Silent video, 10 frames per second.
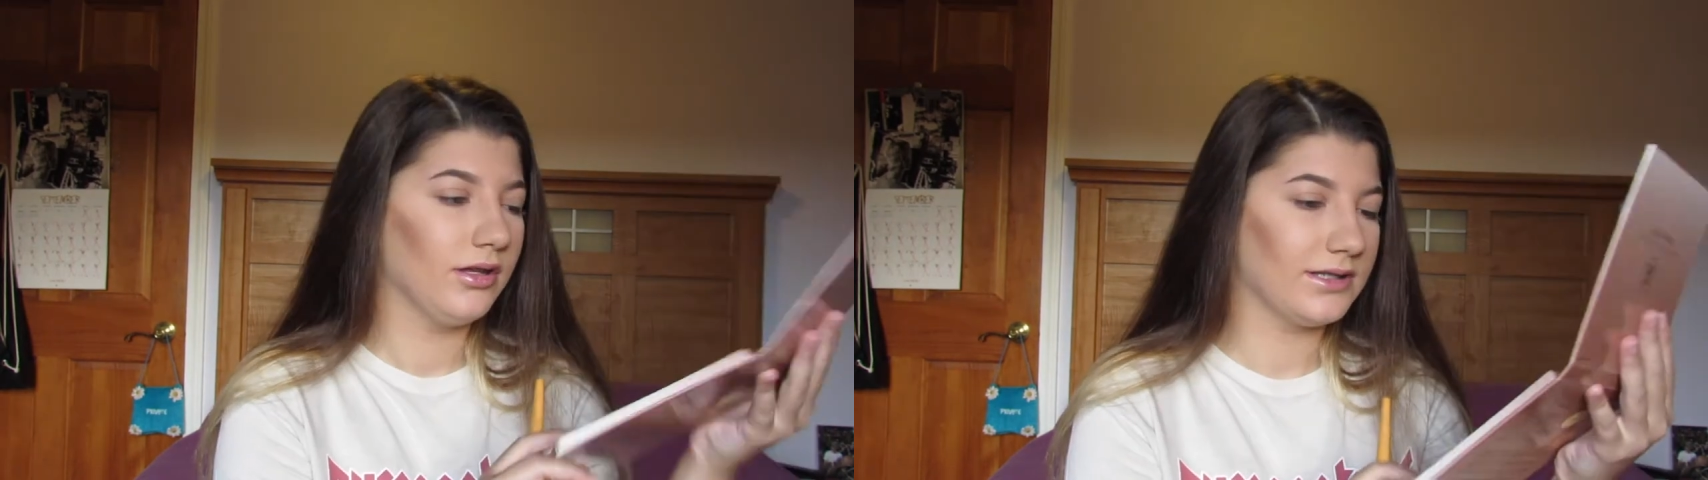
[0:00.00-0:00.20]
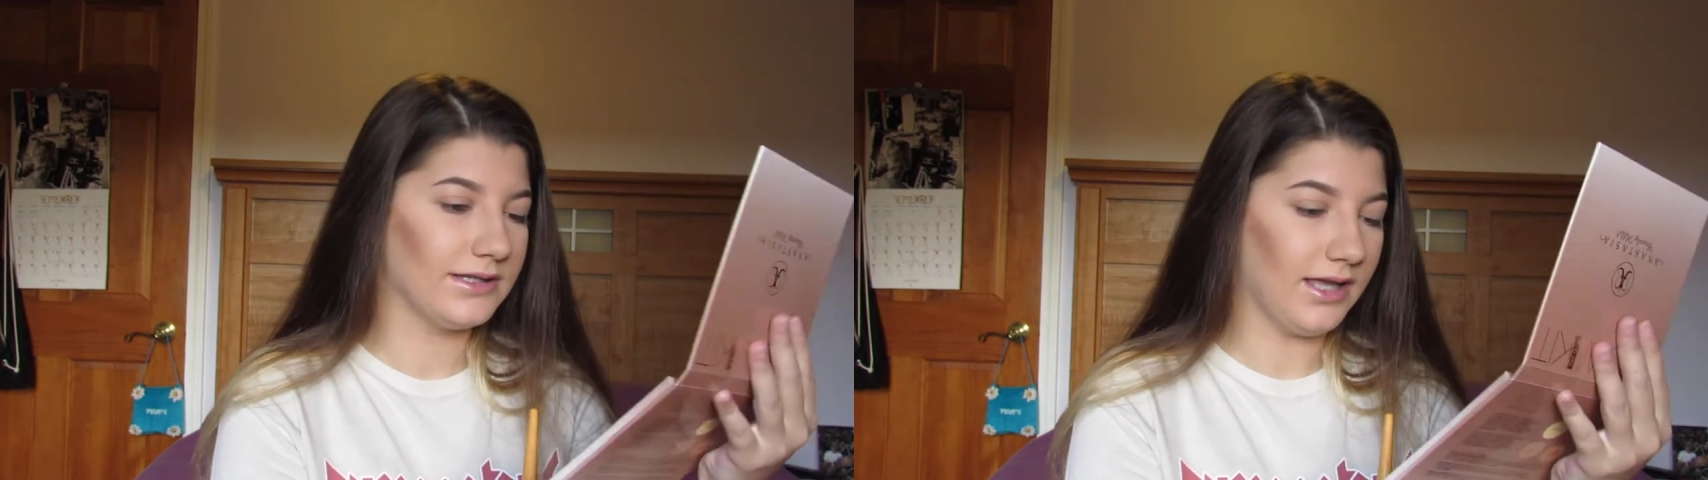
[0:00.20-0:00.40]

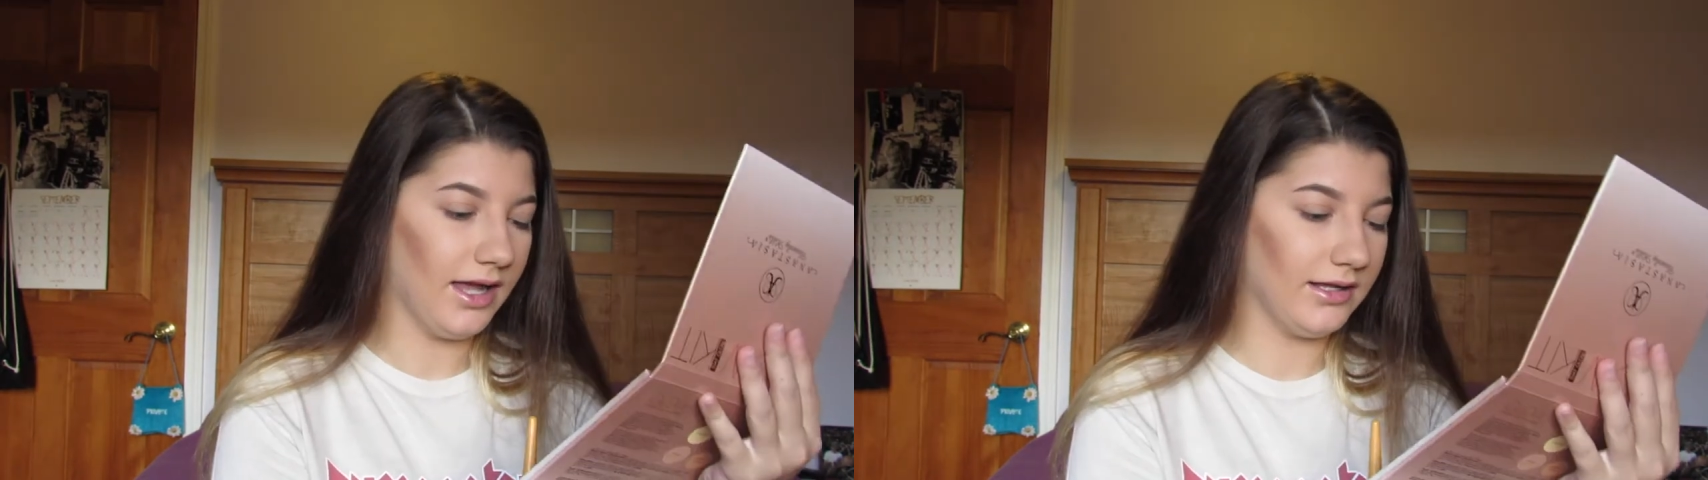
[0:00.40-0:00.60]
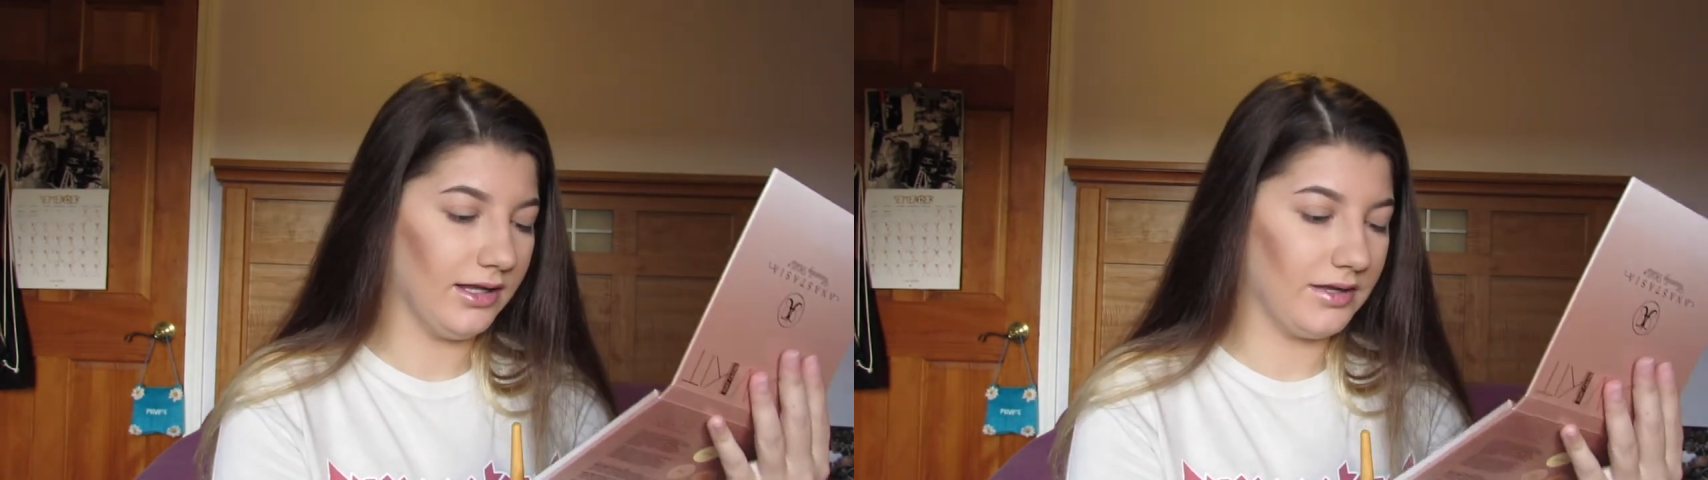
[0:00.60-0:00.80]
It's
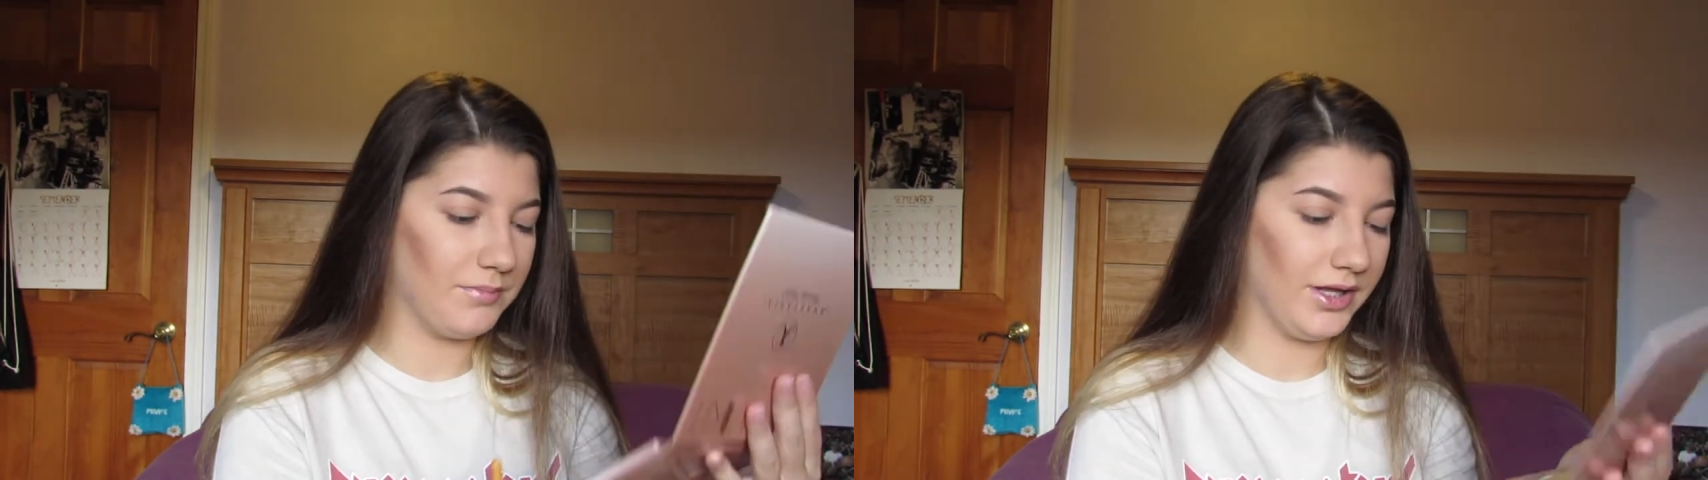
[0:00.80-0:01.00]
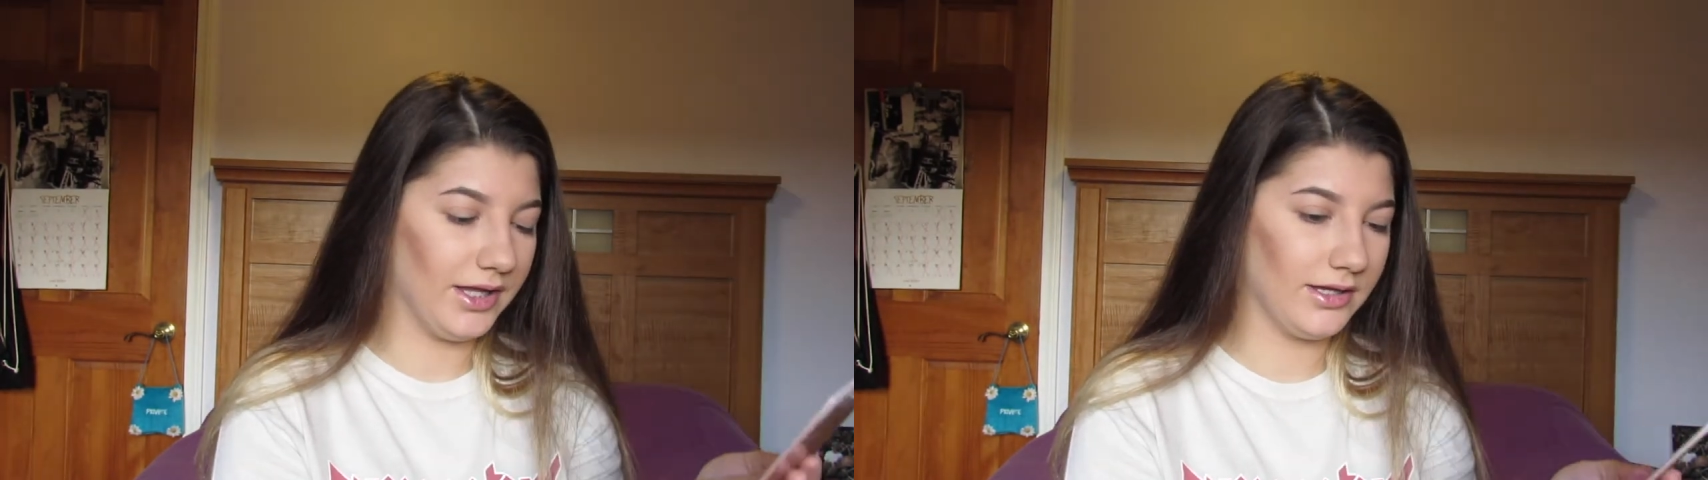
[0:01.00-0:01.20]
kind of like a
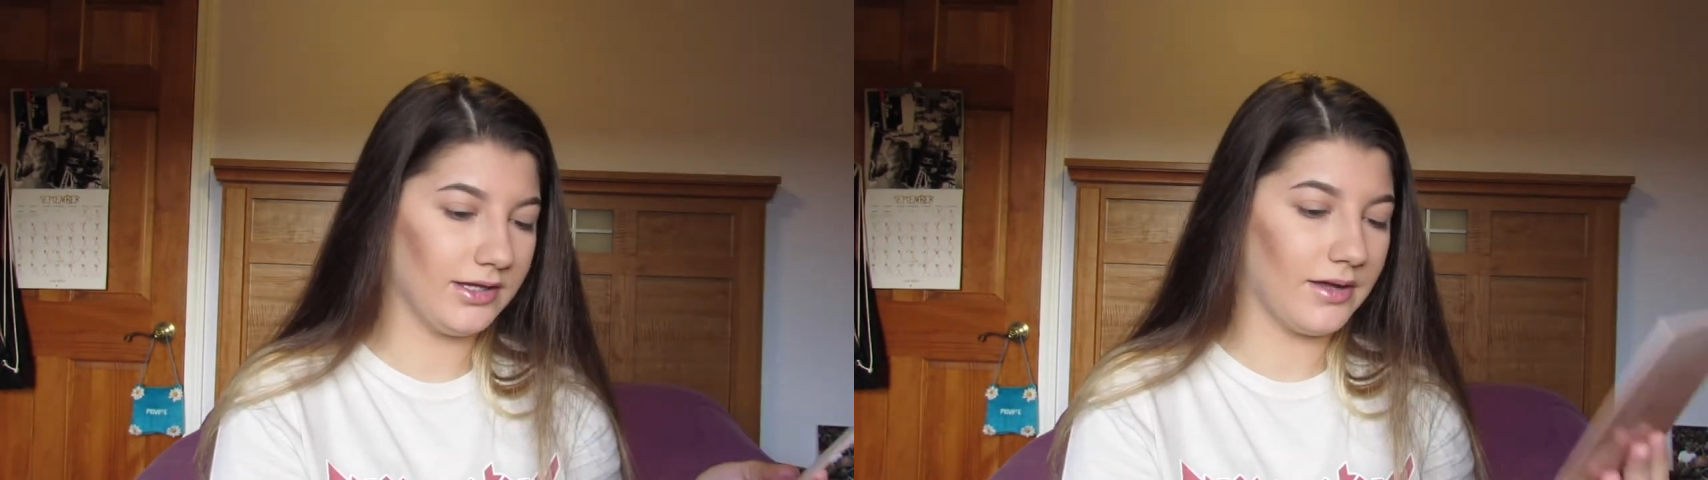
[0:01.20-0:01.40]
pink.